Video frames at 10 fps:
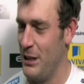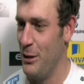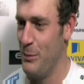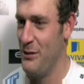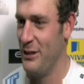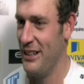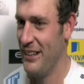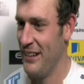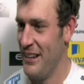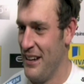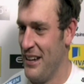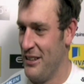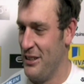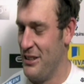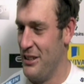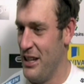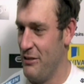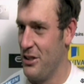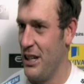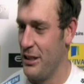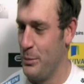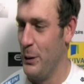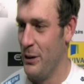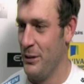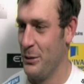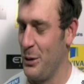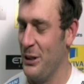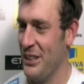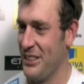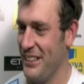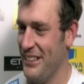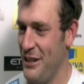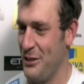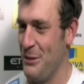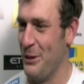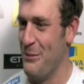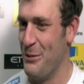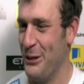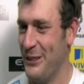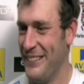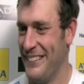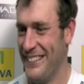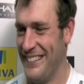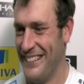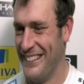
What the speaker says: me a little bit of a... The Devon jacket's put on. It was quite nice. Never seen one of them before.